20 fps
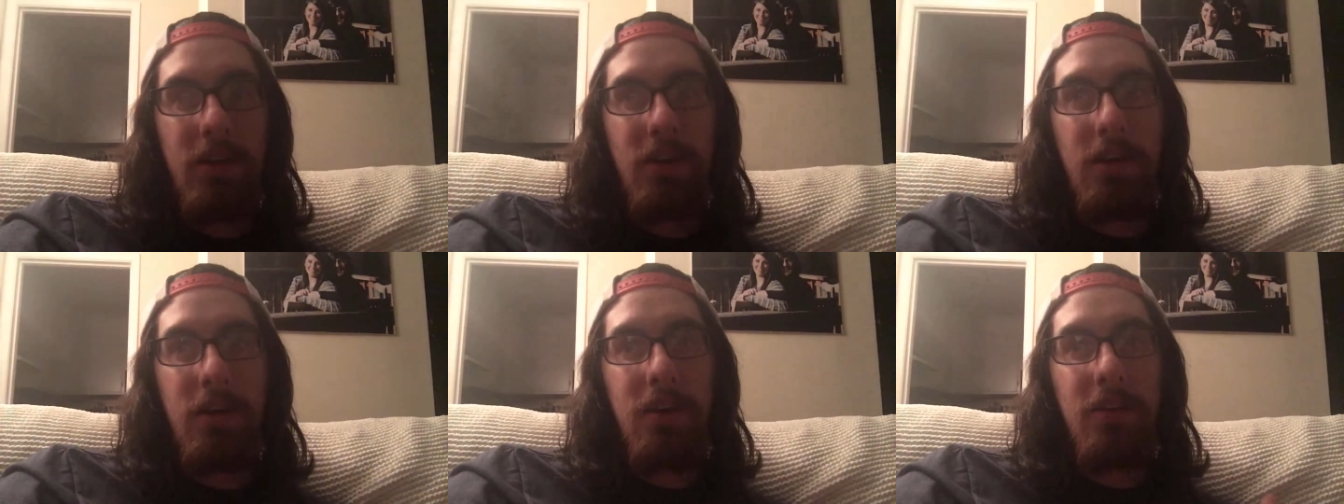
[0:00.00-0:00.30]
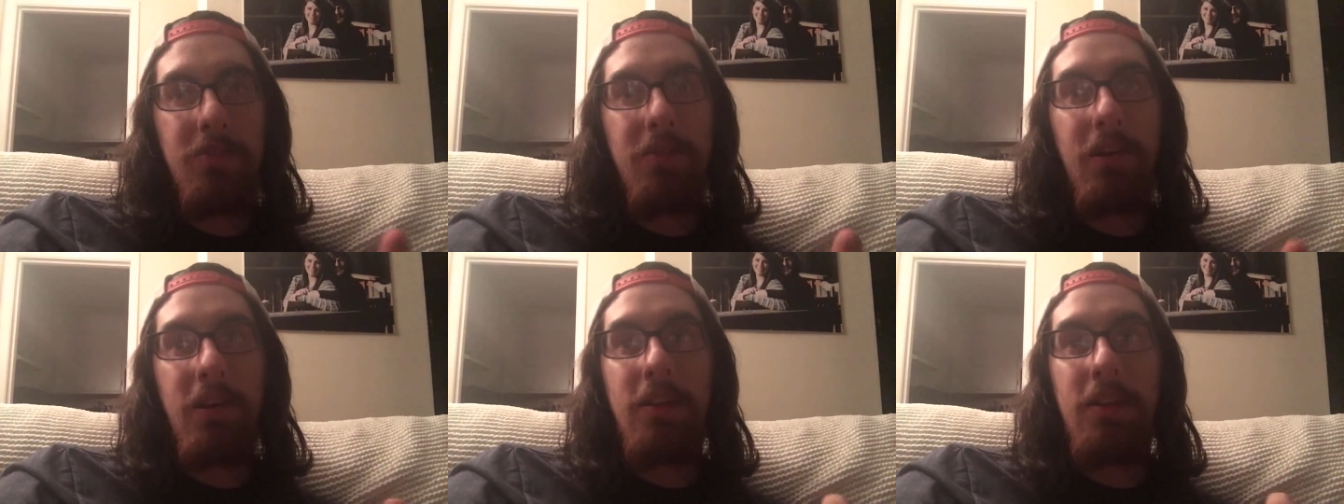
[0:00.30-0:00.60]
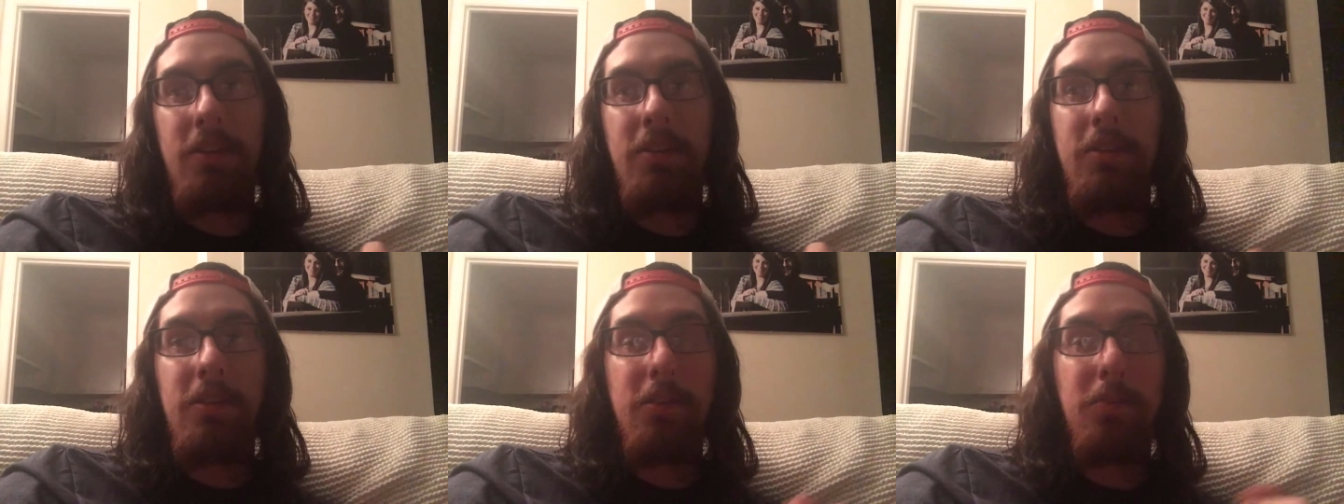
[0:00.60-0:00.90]
It
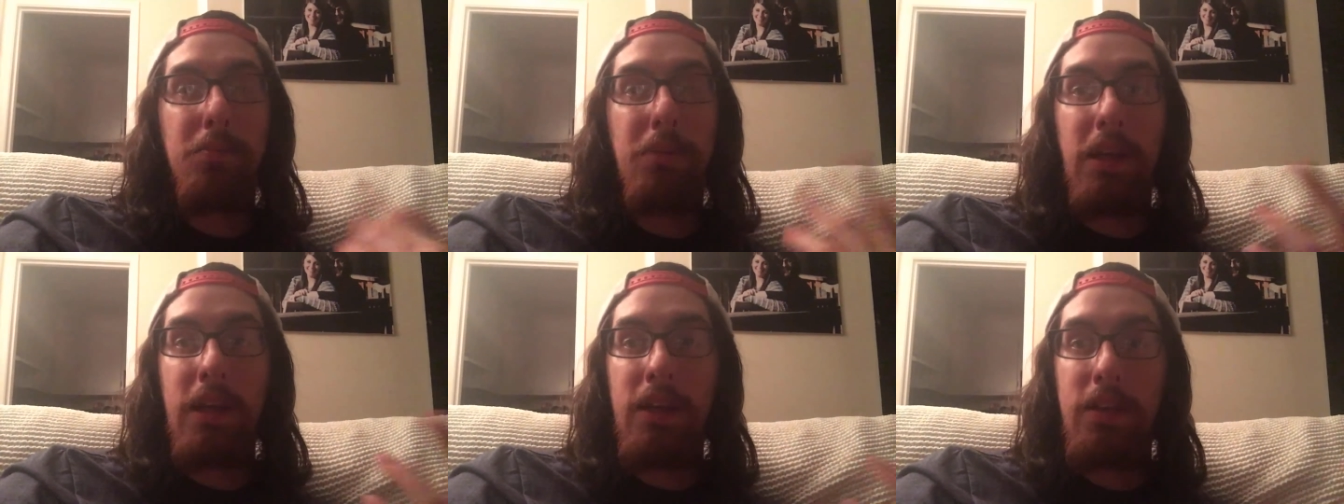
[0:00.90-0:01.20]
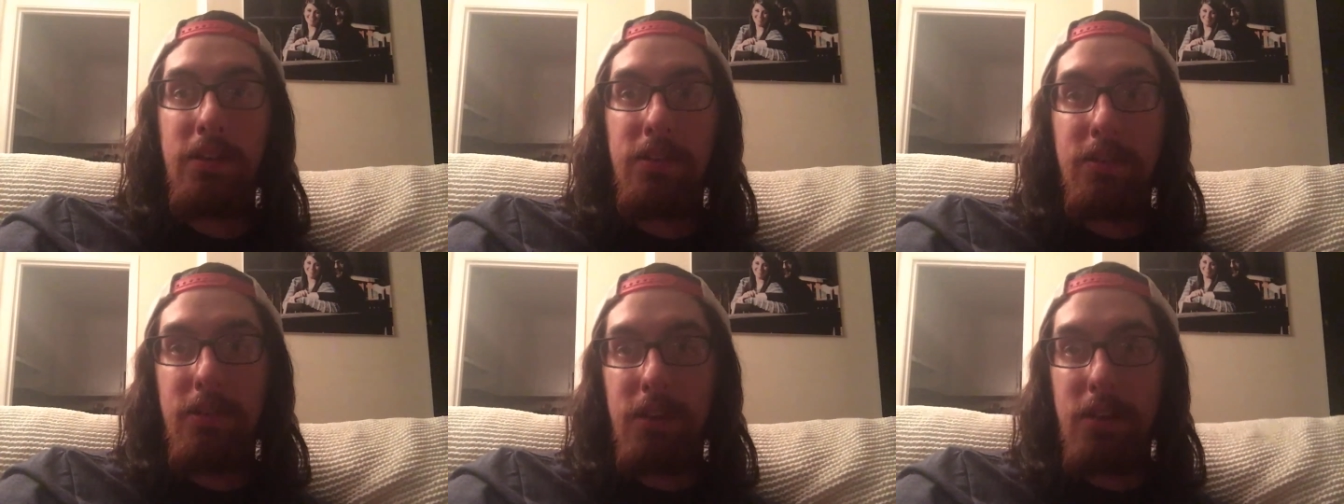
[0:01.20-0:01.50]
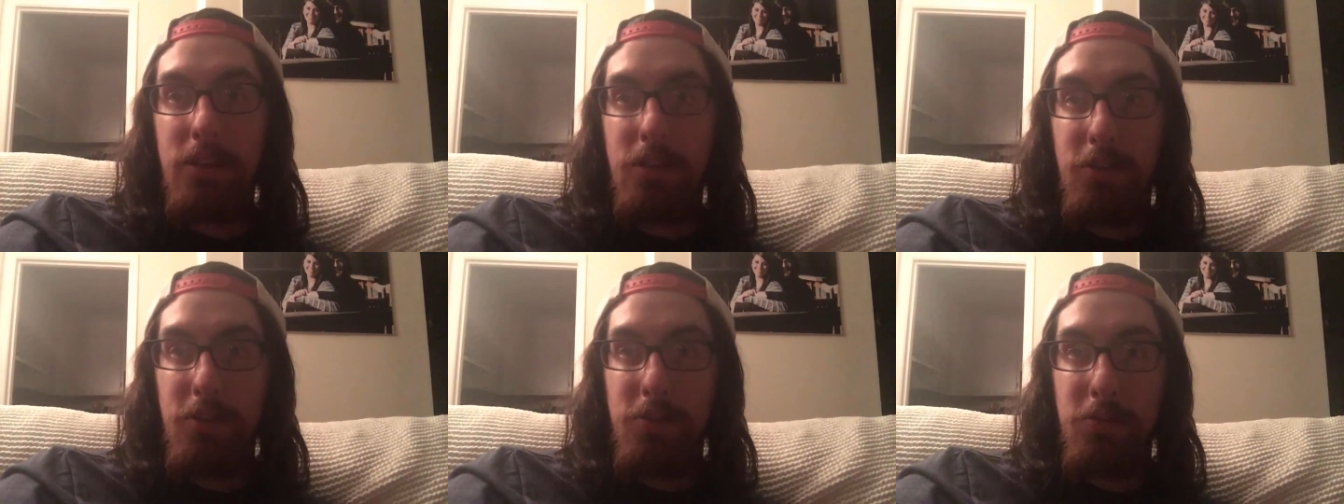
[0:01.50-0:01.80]
finally says beta instead of
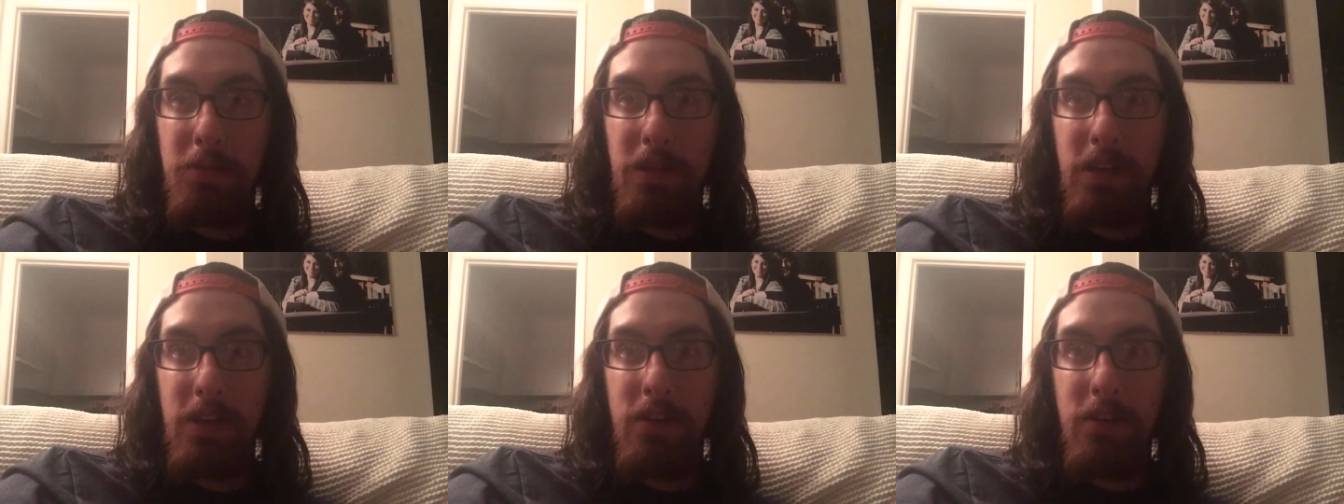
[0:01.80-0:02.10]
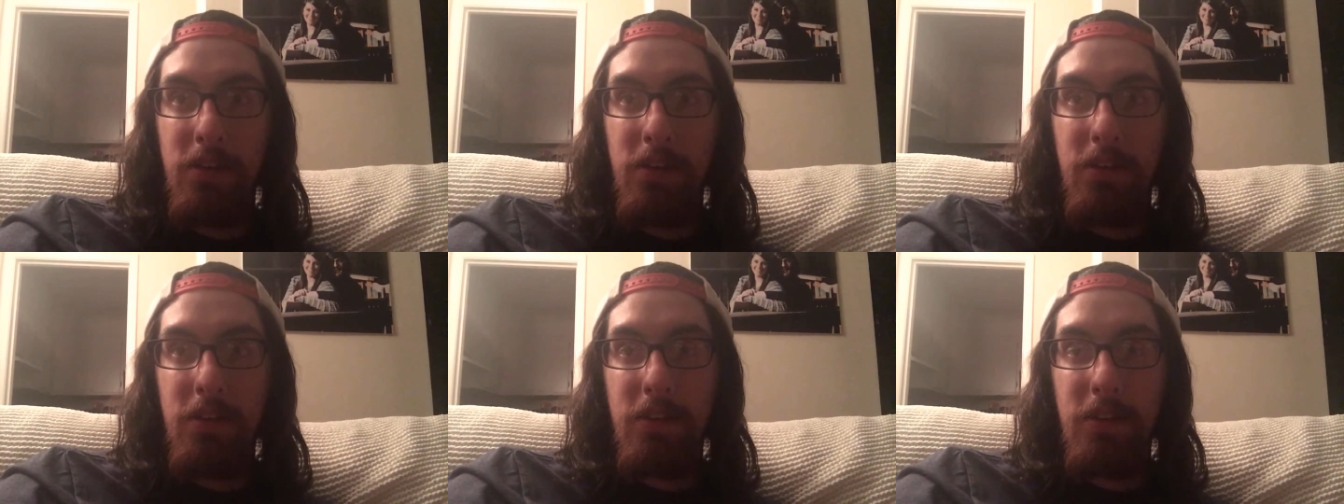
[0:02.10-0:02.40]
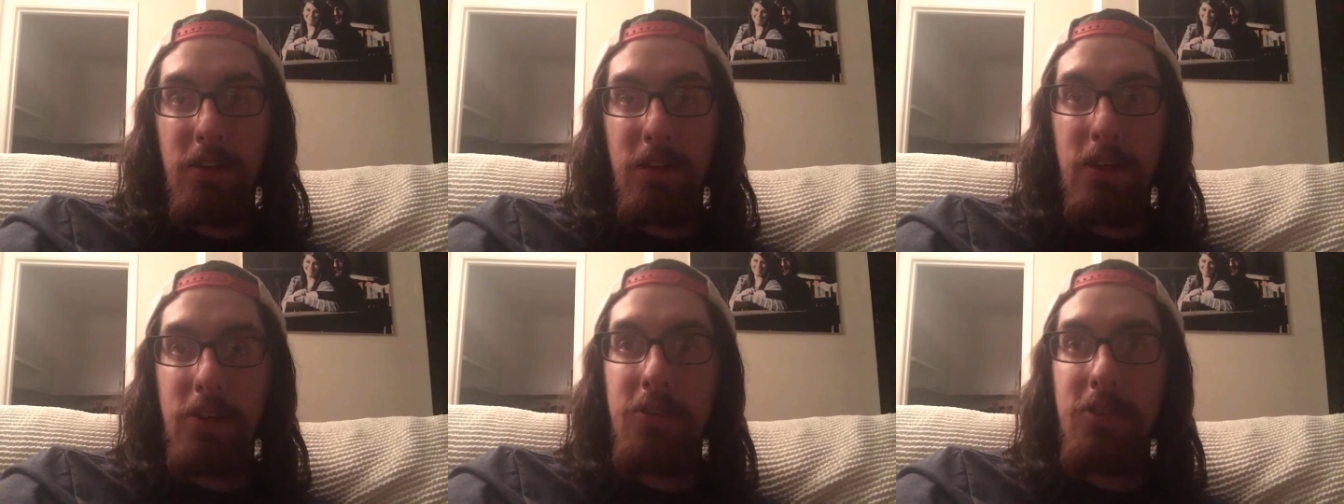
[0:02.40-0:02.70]
closed beta on
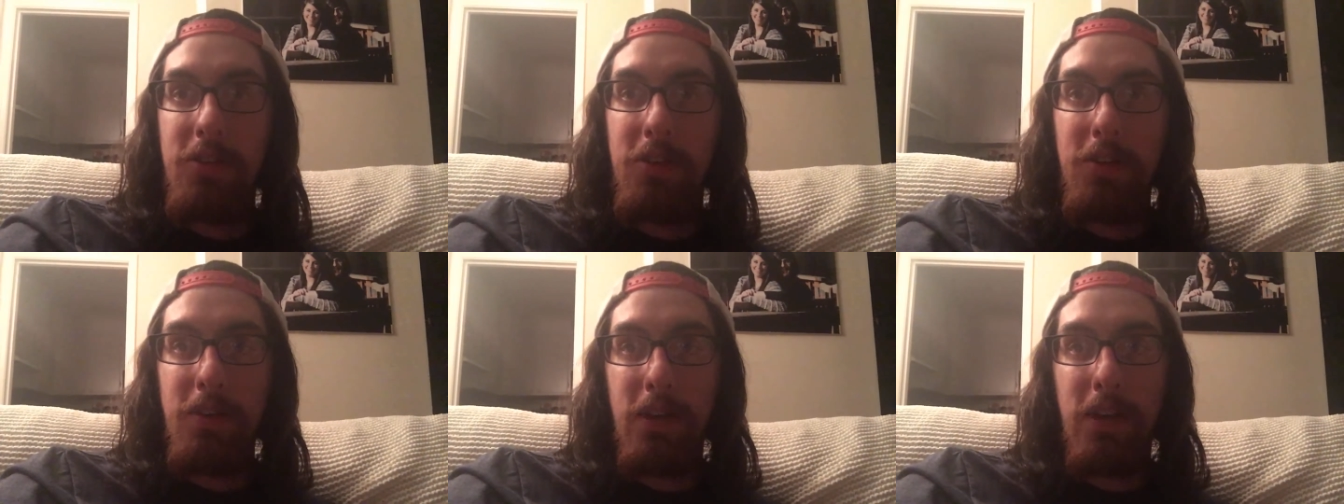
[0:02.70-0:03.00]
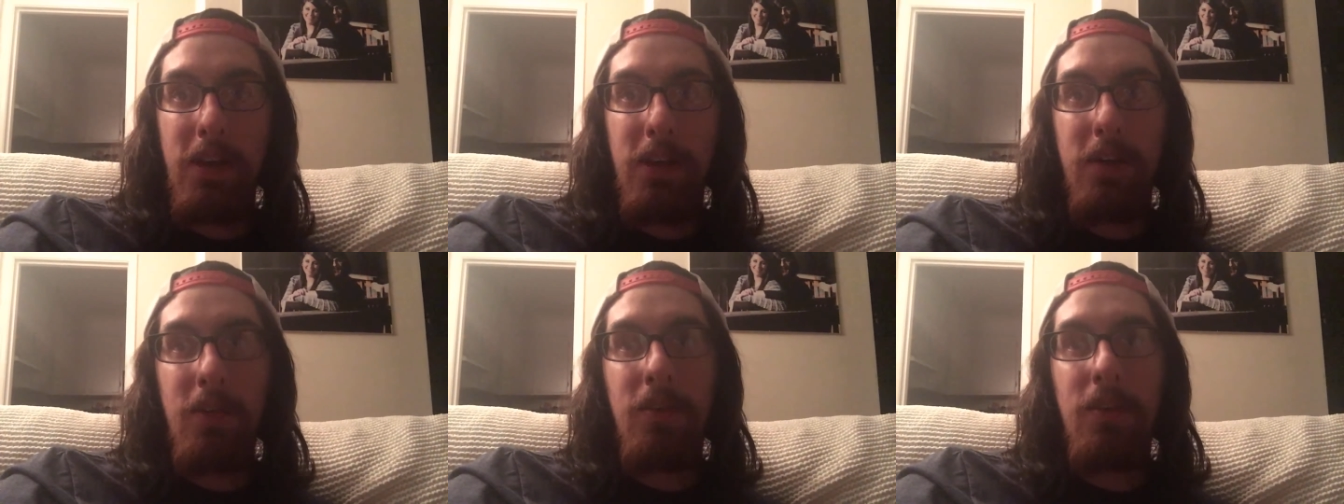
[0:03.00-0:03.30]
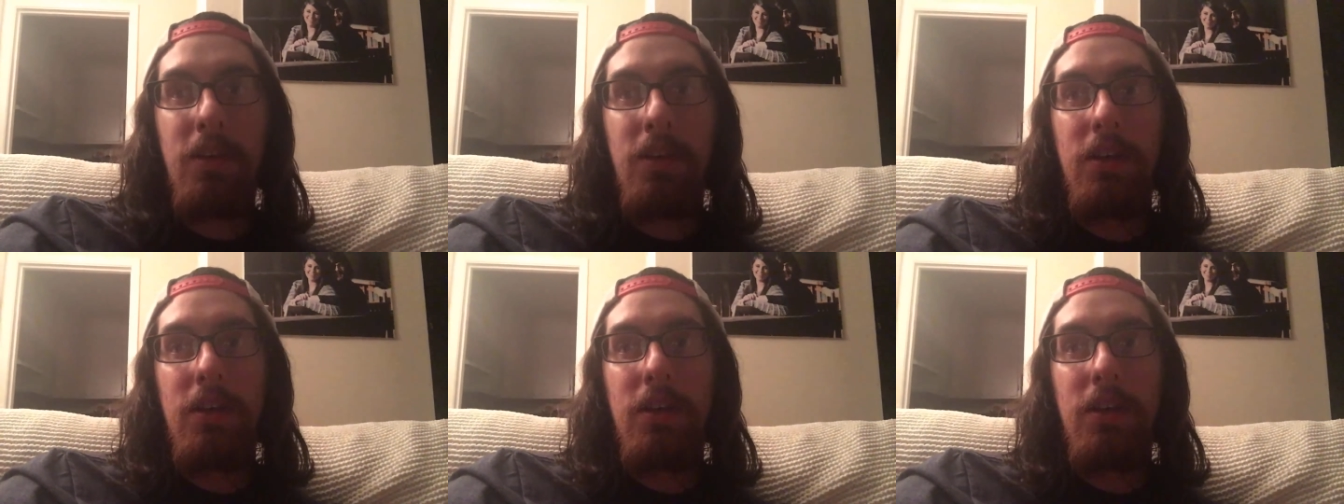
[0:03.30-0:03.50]
the intro now.